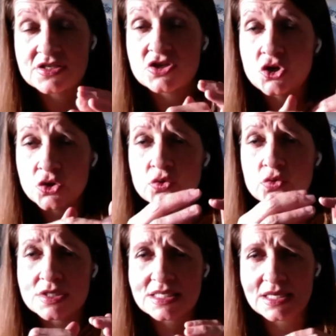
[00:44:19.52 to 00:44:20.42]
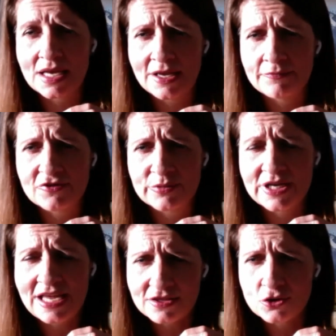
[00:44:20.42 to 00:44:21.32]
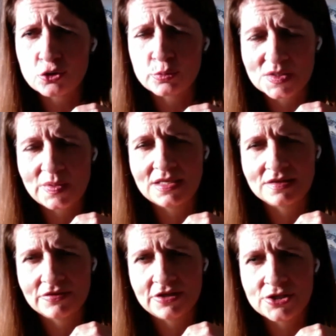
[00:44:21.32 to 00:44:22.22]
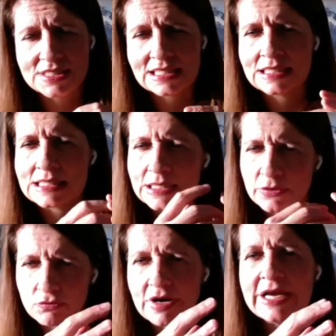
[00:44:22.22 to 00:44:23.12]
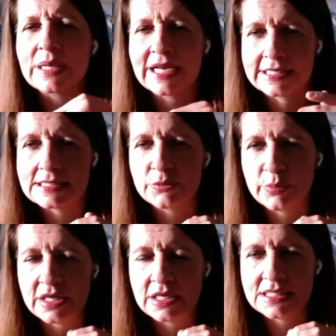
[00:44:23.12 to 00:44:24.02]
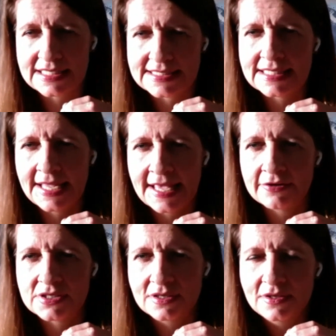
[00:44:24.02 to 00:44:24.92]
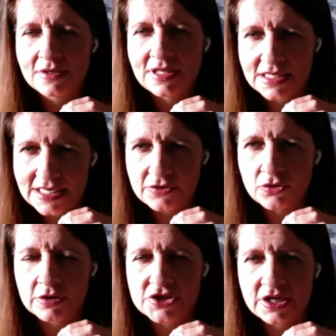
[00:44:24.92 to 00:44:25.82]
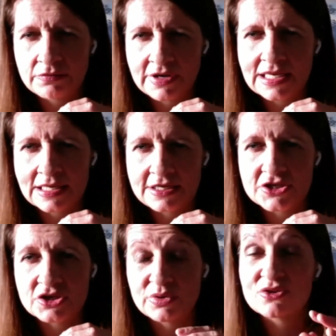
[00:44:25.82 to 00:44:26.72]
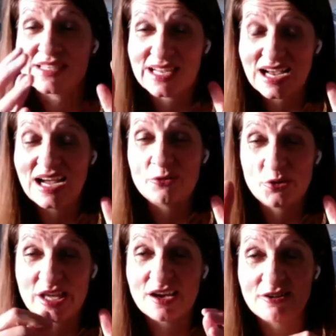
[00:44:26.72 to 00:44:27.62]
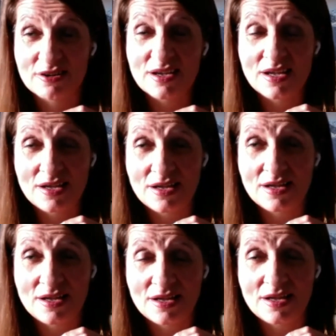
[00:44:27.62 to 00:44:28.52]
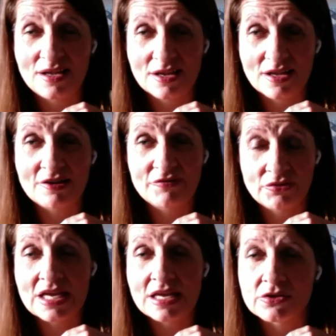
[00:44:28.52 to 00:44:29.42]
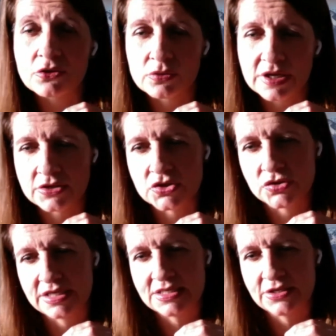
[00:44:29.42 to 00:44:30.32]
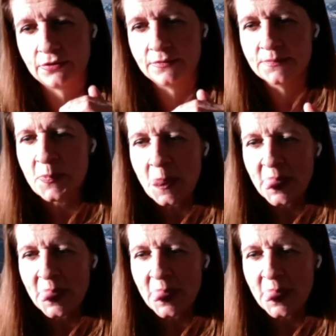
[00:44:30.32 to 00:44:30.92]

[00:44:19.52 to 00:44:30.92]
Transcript: is used from an ethical perspective, and New Zealand's a great place to be testing out that technology and regulation, because at heart we are a very ethical country. So